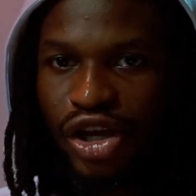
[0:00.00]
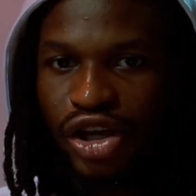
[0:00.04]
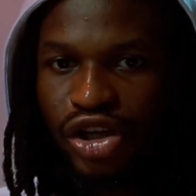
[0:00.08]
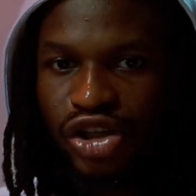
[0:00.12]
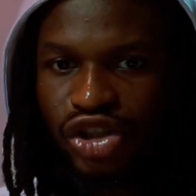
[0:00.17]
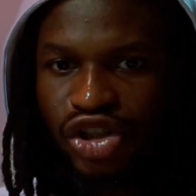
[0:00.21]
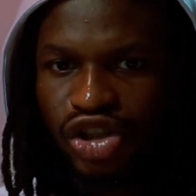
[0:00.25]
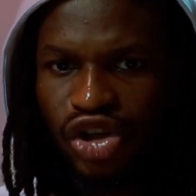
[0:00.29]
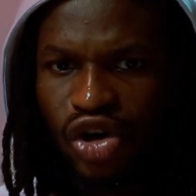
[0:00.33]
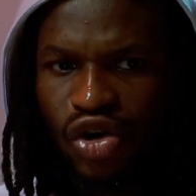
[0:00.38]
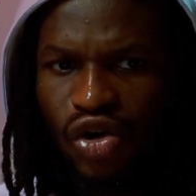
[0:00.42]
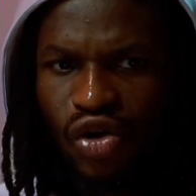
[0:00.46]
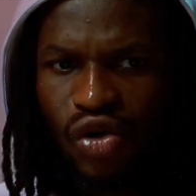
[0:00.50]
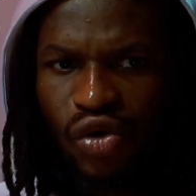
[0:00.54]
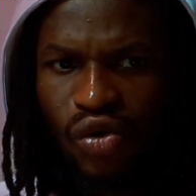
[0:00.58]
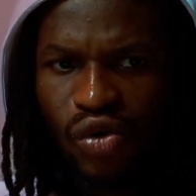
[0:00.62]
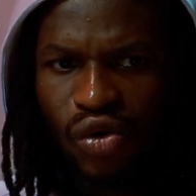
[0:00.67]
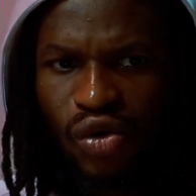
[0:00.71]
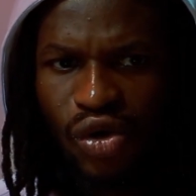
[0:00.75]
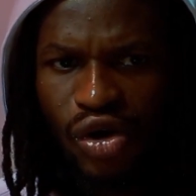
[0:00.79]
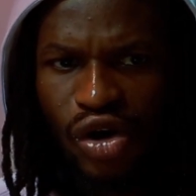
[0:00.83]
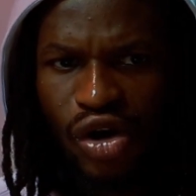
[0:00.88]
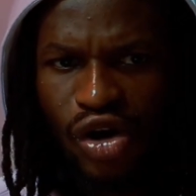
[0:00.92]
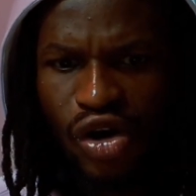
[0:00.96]
So
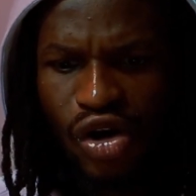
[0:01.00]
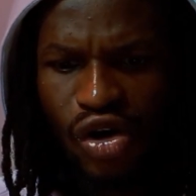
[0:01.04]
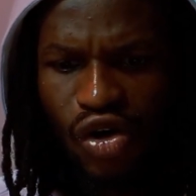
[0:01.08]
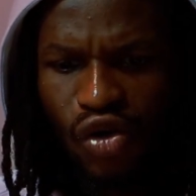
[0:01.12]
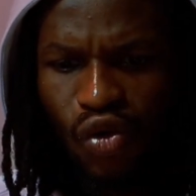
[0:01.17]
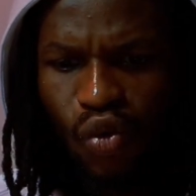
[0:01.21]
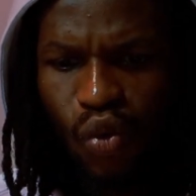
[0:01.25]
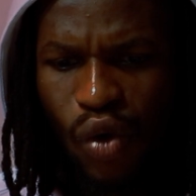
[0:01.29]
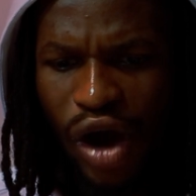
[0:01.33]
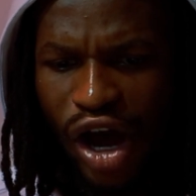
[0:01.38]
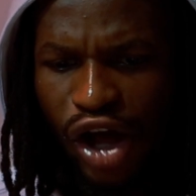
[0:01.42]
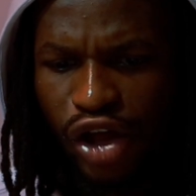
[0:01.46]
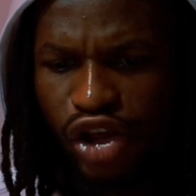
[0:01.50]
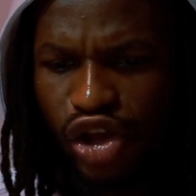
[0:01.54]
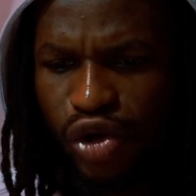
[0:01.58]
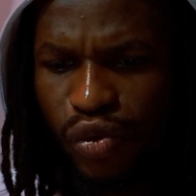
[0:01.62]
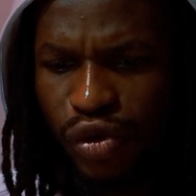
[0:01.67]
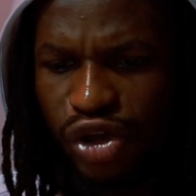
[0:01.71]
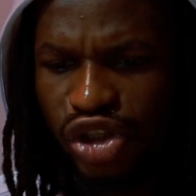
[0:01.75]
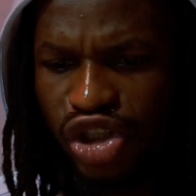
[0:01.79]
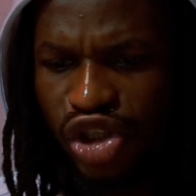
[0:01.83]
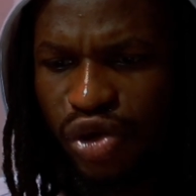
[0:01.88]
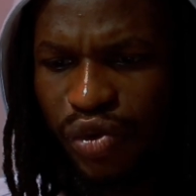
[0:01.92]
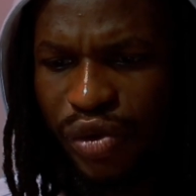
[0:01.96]
while you
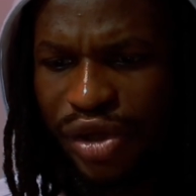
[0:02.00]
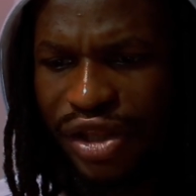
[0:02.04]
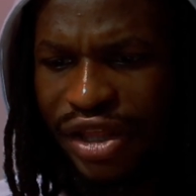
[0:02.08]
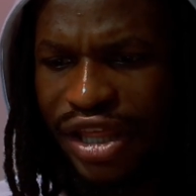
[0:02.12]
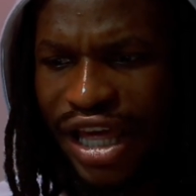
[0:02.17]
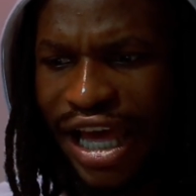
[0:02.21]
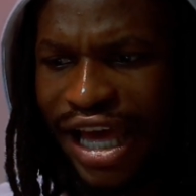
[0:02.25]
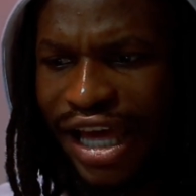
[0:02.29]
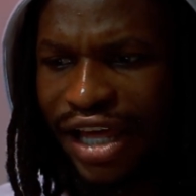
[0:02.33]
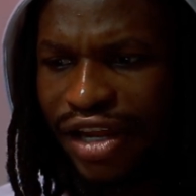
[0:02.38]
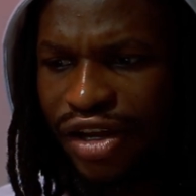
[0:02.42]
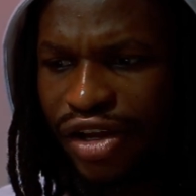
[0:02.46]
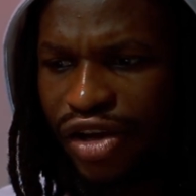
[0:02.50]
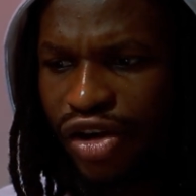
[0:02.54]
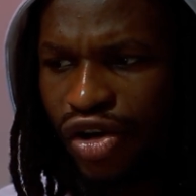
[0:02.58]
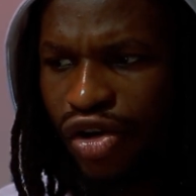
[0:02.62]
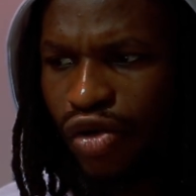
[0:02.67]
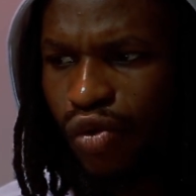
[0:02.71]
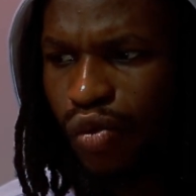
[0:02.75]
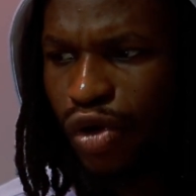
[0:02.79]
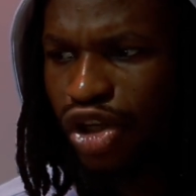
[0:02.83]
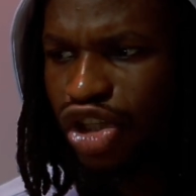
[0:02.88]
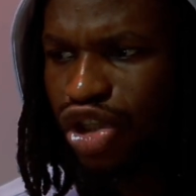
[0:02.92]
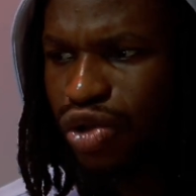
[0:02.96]
were doing that,
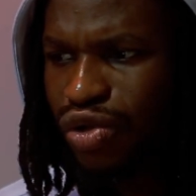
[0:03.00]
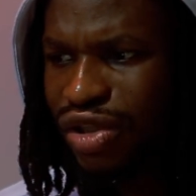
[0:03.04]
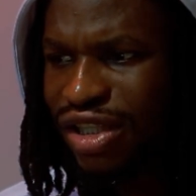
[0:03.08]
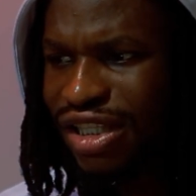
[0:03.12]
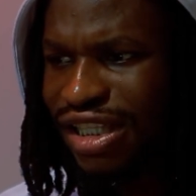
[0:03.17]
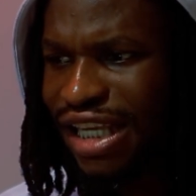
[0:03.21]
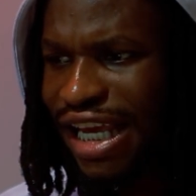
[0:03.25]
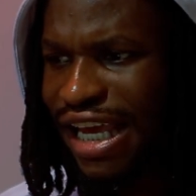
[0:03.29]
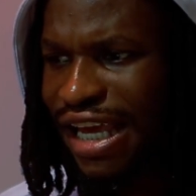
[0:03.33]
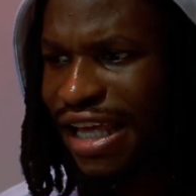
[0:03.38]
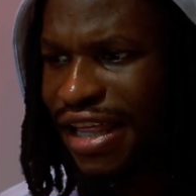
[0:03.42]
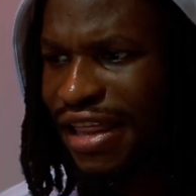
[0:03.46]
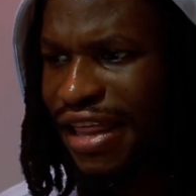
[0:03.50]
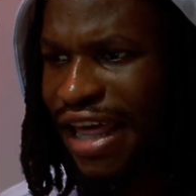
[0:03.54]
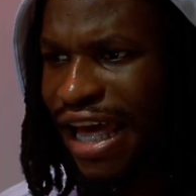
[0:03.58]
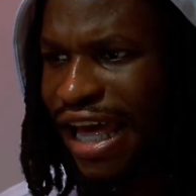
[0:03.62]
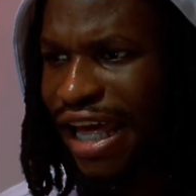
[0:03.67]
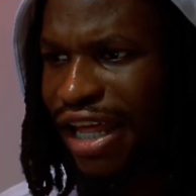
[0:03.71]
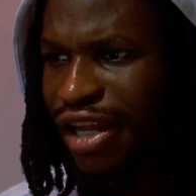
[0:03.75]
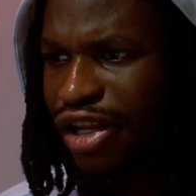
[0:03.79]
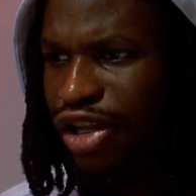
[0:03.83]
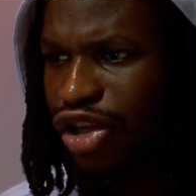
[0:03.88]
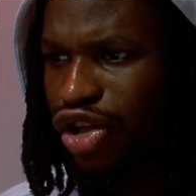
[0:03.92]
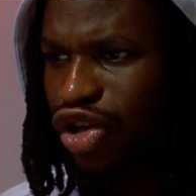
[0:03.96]
would you say
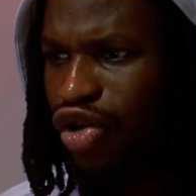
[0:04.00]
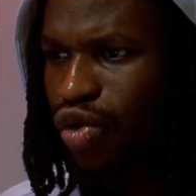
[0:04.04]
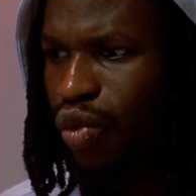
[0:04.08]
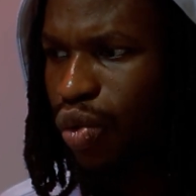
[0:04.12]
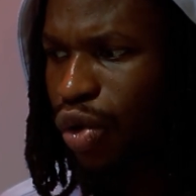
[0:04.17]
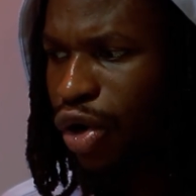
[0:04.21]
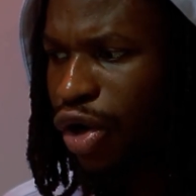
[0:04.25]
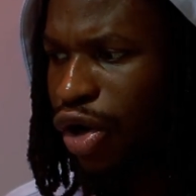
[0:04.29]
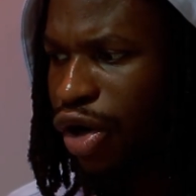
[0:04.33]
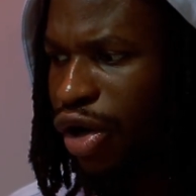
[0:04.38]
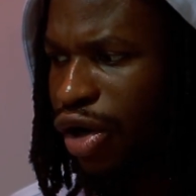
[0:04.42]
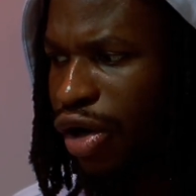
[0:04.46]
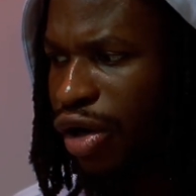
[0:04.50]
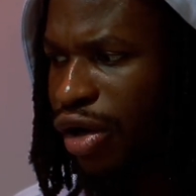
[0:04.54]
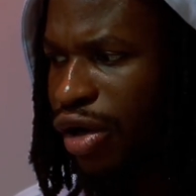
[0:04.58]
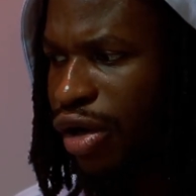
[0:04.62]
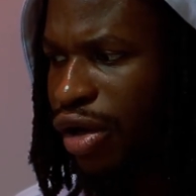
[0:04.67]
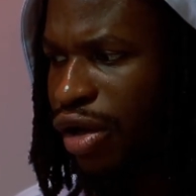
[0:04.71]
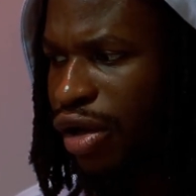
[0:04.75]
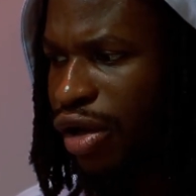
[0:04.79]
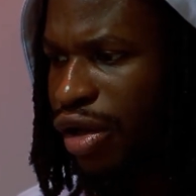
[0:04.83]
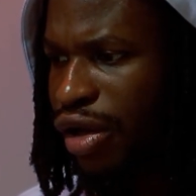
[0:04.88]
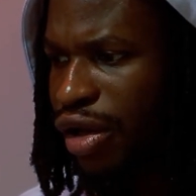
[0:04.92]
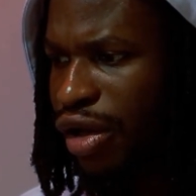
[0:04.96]
that you were
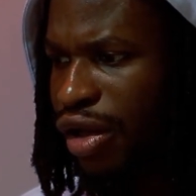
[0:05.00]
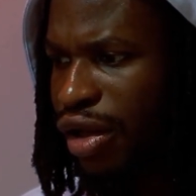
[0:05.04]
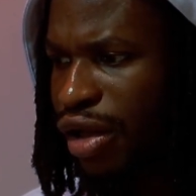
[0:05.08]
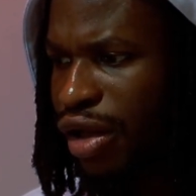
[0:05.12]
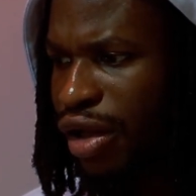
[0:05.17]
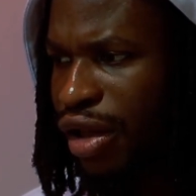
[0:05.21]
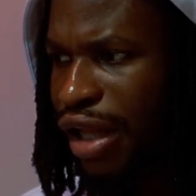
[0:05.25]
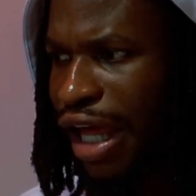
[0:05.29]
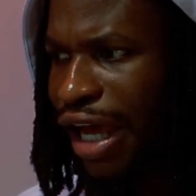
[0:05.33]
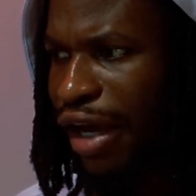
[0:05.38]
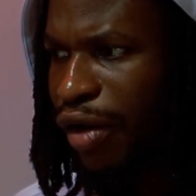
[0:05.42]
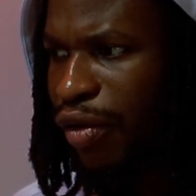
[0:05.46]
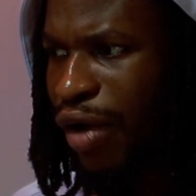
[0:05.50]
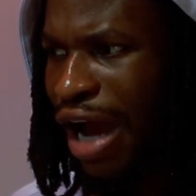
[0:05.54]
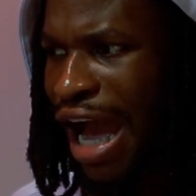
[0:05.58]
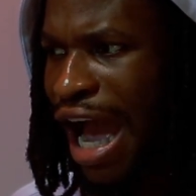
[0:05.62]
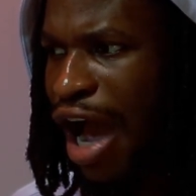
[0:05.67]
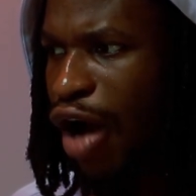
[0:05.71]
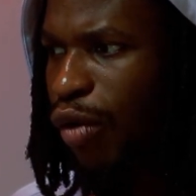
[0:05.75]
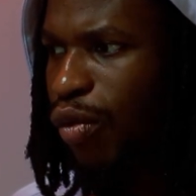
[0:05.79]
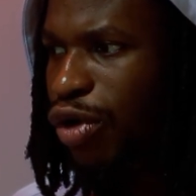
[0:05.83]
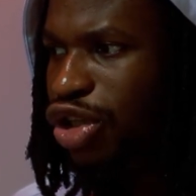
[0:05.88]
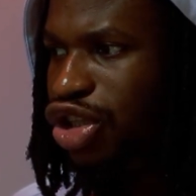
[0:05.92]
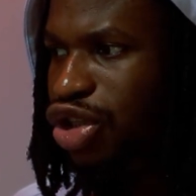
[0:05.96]
like,
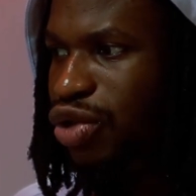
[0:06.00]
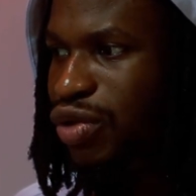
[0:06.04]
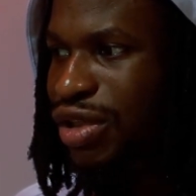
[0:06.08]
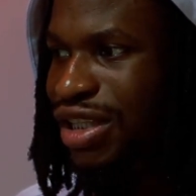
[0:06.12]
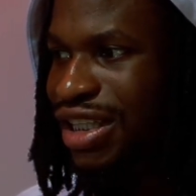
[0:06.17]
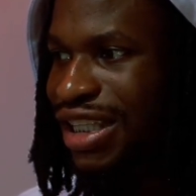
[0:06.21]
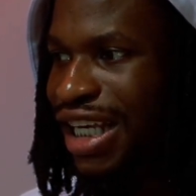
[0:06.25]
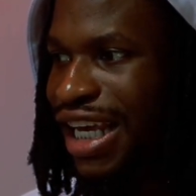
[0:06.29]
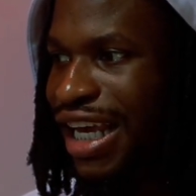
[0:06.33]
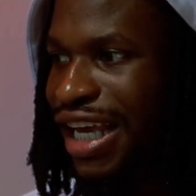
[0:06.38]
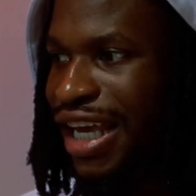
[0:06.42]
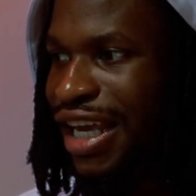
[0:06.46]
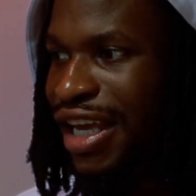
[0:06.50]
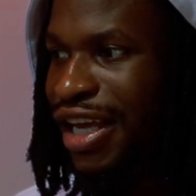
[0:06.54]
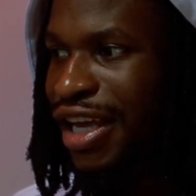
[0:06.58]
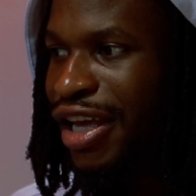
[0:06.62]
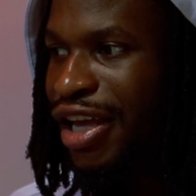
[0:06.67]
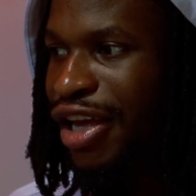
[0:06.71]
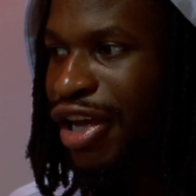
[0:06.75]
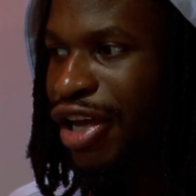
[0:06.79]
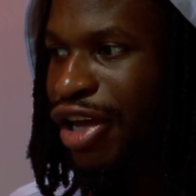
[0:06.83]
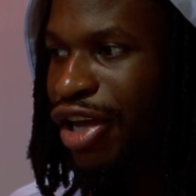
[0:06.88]
how would you say